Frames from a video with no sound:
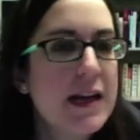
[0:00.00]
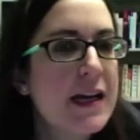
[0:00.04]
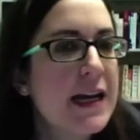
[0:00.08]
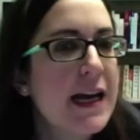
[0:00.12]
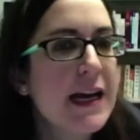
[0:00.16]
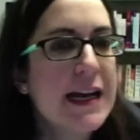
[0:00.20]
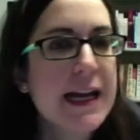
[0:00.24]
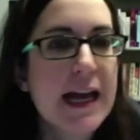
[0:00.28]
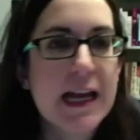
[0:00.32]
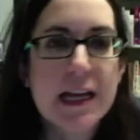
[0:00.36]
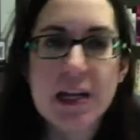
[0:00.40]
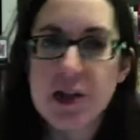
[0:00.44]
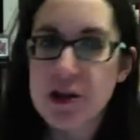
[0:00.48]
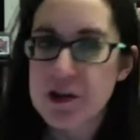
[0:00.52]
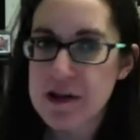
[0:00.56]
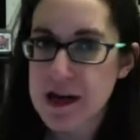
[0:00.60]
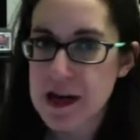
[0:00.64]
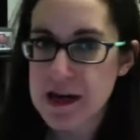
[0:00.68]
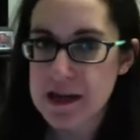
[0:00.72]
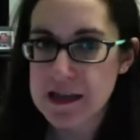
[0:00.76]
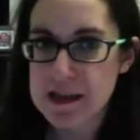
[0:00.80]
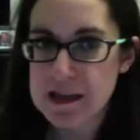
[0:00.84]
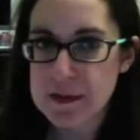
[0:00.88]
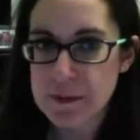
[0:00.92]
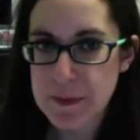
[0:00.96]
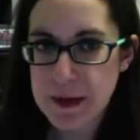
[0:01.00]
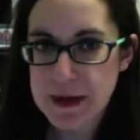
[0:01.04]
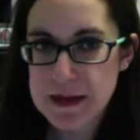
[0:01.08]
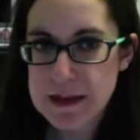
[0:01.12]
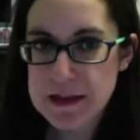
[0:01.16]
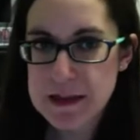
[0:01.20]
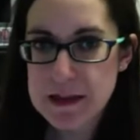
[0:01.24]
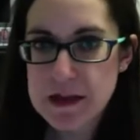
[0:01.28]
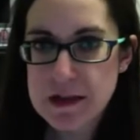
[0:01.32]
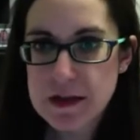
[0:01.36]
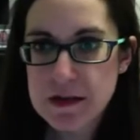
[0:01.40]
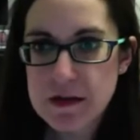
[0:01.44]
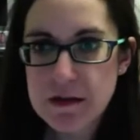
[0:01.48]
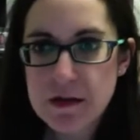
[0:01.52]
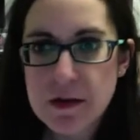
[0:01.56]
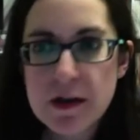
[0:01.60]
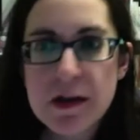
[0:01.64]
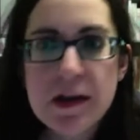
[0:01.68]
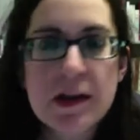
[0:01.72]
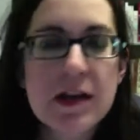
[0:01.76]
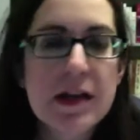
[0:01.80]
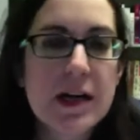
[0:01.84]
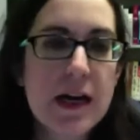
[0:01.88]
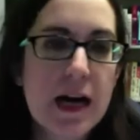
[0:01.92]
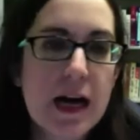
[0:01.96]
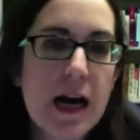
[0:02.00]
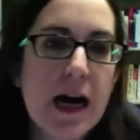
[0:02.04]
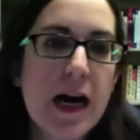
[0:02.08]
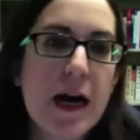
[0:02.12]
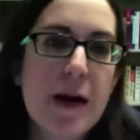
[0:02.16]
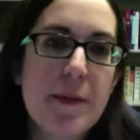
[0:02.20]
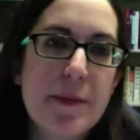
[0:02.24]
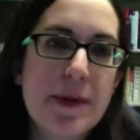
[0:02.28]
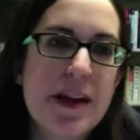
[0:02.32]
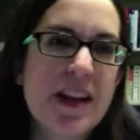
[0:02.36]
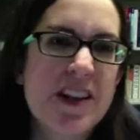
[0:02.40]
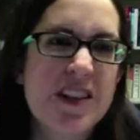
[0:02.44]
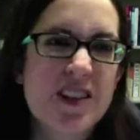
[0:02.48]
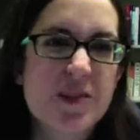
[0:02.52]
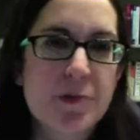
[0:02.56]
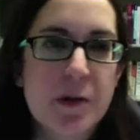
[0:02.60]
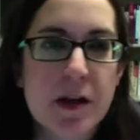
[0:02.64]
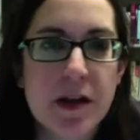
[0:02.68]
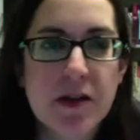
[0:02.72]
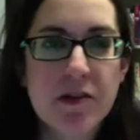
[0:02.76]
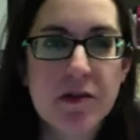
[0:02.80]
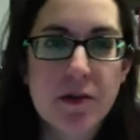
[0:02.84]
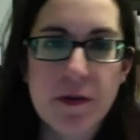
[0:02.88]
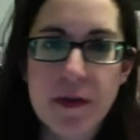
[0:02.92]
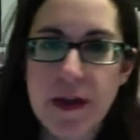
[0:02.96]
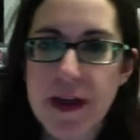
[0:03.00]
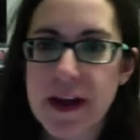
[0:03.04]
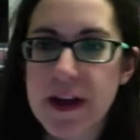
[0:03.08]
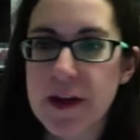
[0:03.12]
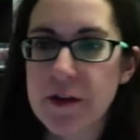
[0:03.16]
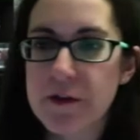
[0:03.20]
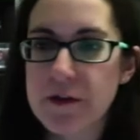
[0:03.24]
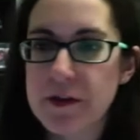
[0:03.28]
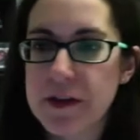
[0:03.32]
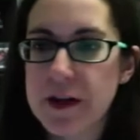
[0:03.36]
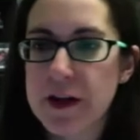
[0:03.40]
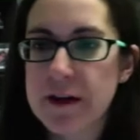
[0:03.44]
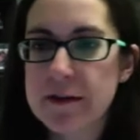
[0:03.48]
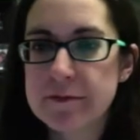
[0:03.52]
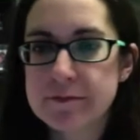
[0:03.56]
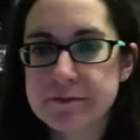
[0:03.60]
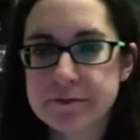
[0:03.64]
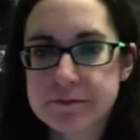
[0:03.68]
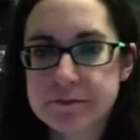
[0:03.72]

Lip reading: Again, you're not expected to, but I just want to throw that out there.